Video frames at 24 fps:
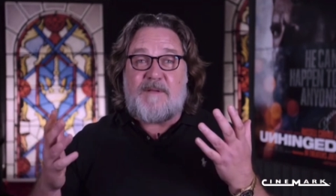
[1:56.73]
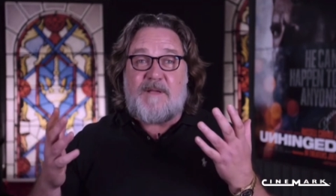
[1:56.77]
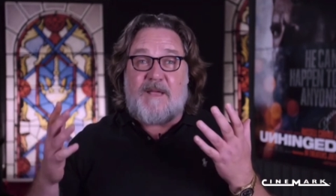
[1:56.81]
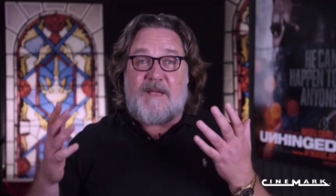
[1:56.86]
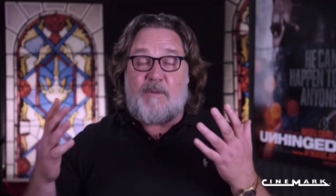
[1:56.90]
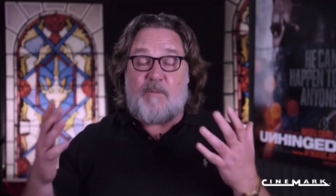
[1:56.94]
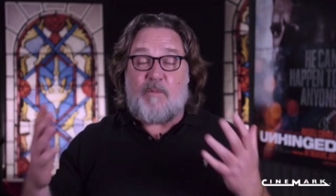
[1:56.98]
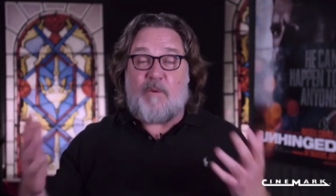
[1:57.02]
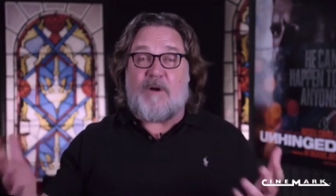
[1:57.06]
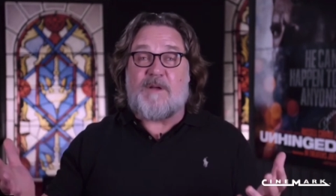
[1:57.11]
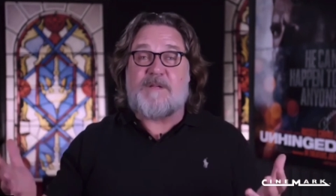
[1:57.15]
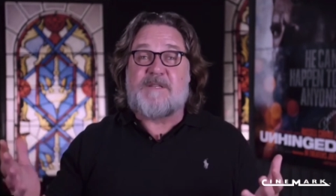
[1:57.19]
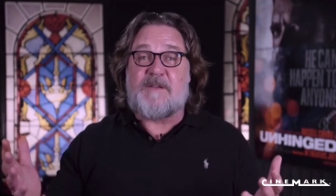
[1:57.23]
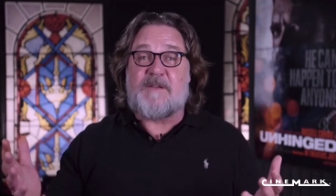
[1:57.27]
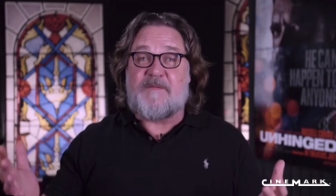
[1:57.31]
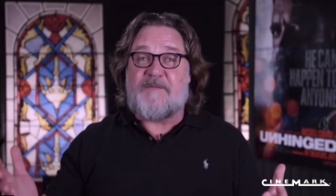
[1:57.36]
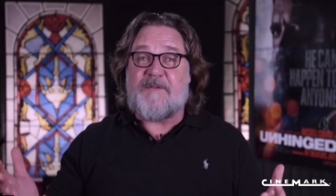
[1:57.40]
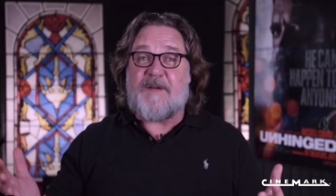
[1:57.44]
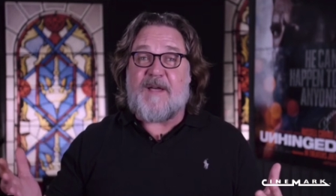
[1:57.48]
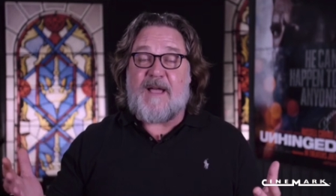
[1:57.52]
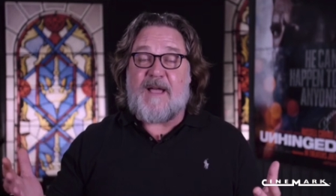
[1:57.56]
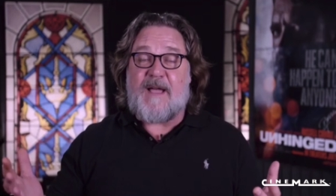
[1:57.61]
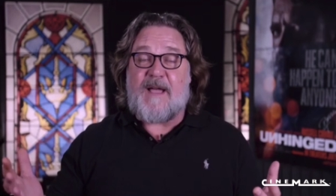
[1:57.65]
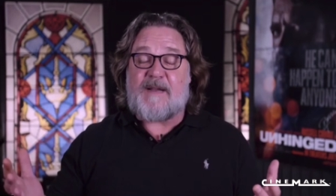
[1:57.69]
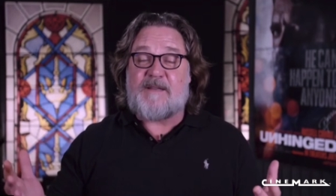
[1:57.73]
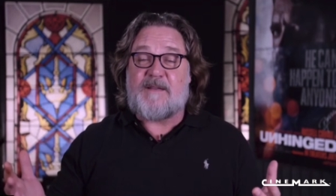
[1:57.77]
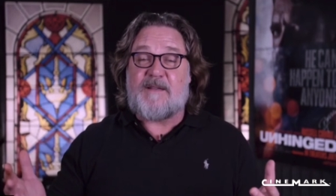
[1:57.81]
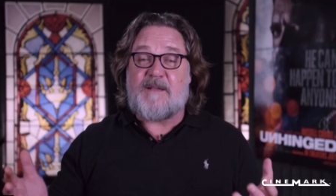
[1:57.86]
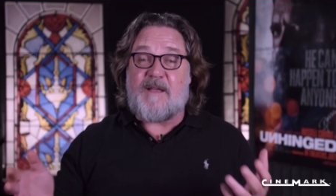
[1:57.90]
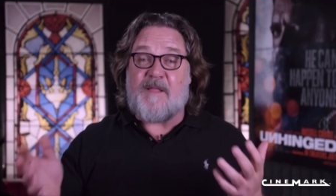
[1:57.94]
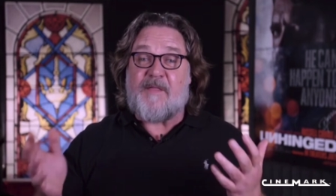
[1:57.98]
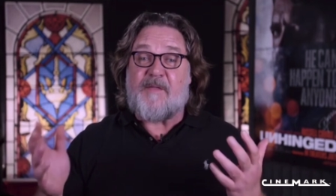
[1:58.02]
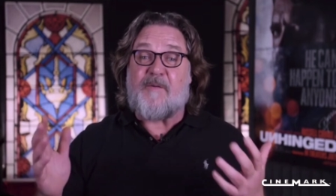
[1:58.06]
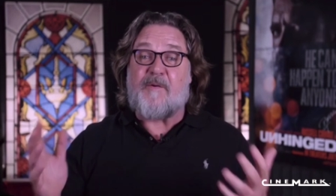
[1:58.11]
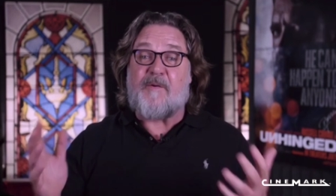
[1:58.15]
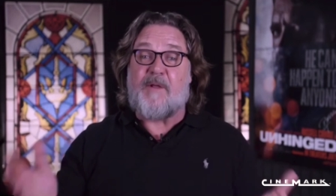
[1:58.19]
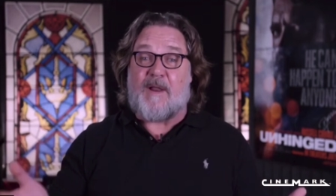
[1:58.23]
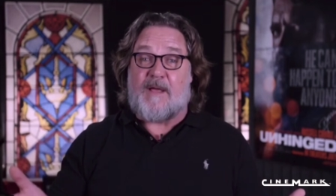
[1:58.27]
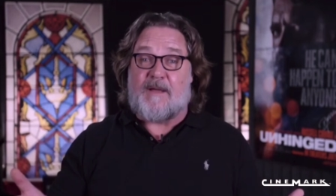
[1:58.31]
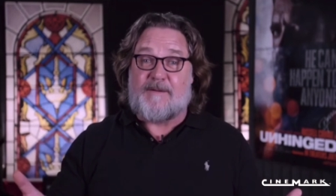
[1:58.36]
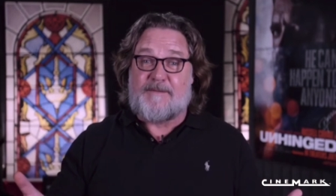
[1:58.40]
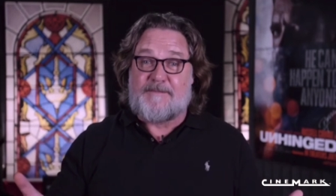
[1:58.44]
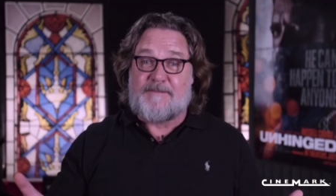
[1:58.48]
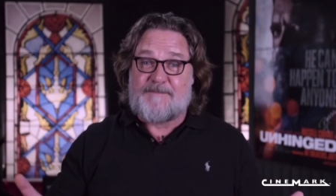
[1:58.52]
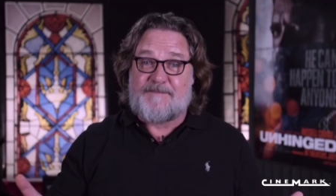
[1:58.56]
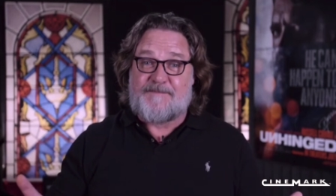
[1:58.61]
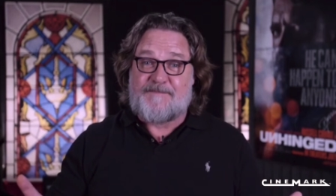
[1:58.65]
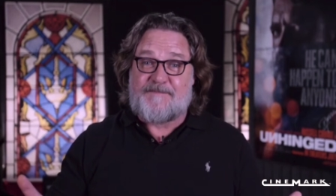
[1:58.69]
It was, in fact, a thriller.
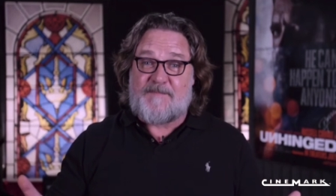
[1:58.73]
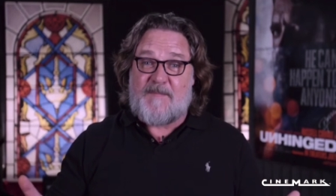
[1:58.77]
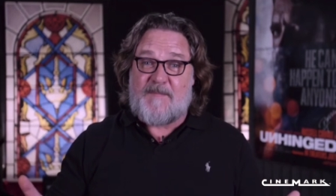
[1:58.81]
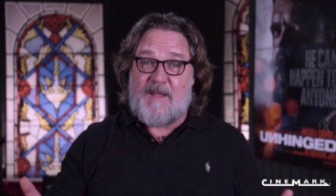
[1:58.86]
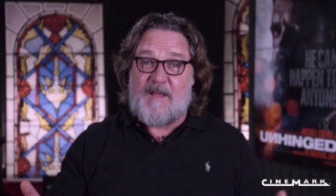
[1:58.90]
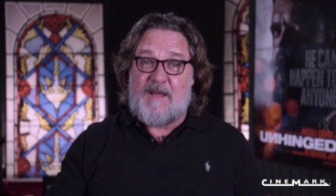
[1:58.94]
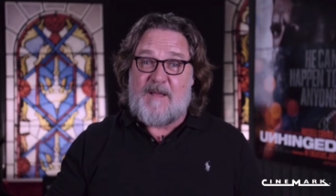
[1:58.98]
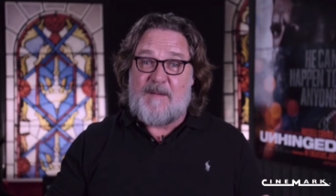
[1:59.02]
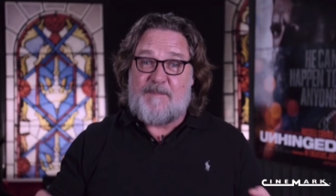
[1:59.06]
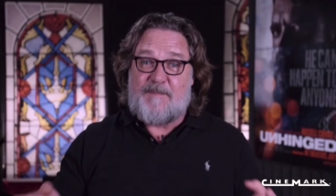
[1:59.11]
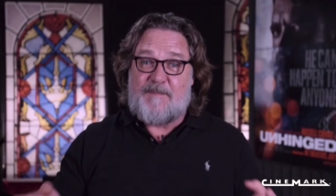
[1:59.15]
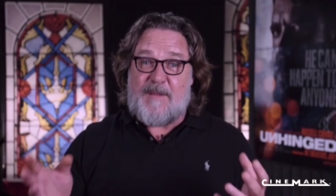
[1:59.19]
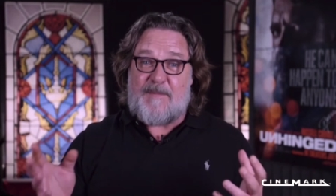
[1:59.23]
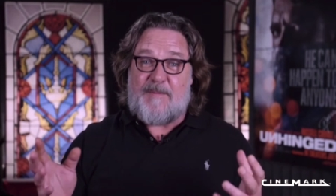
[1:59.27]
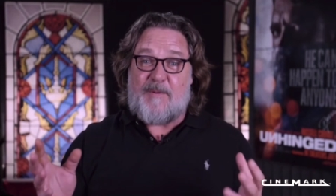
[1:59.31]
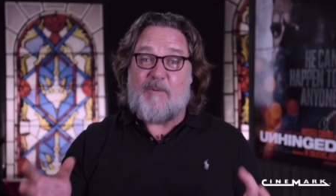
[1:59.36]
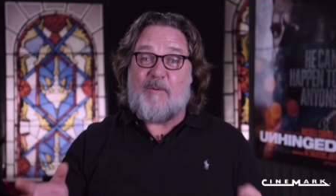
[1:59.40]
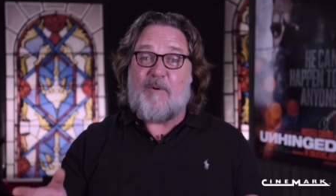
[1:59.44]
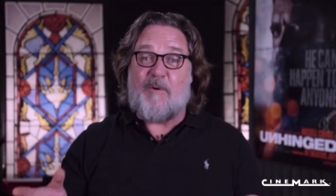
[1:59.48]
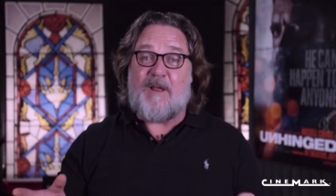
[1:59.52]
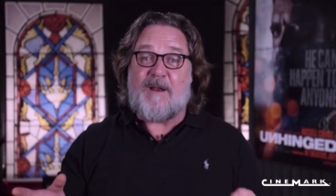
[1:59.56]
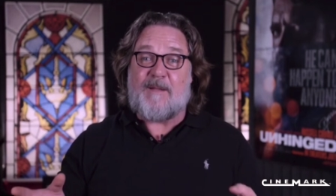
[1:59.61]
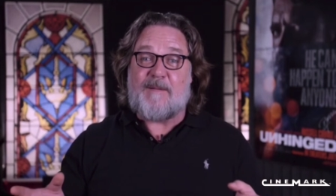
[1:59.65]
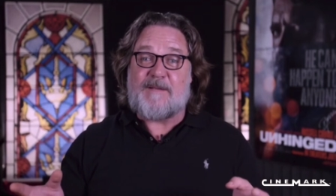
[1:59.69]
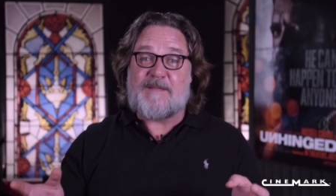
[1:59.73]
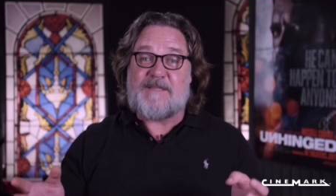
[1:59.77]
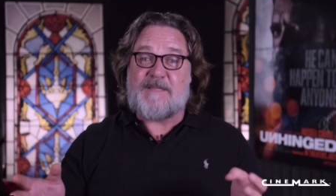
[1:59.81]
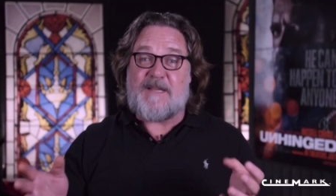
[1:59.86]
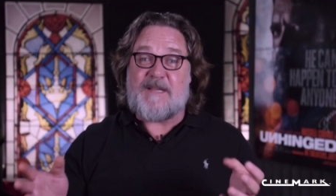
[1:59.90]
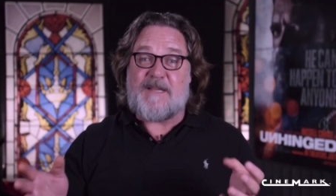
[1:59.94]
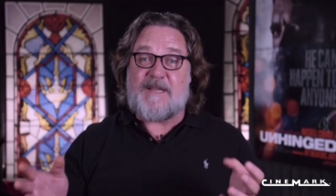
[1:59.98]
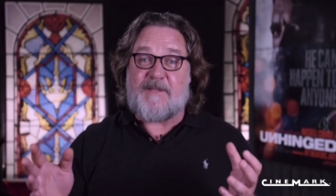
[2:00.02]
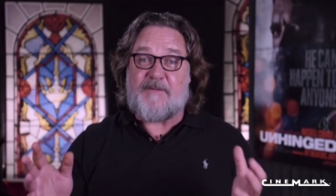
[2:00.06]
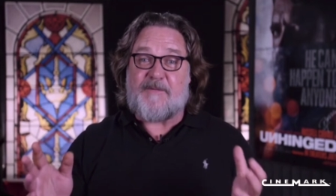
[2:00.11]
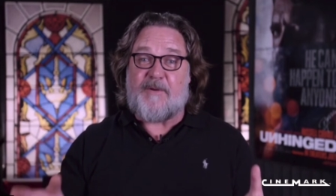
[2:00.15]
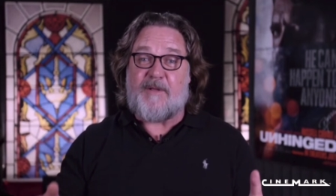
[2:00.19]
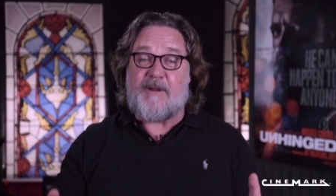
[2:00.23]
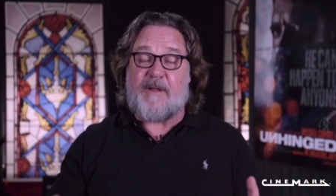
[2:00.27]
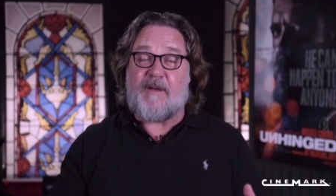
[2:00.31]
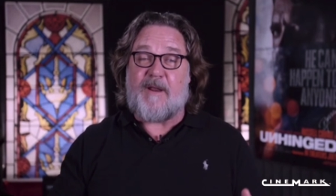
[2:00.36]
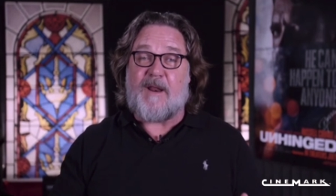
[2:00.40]
People want to see a thriller.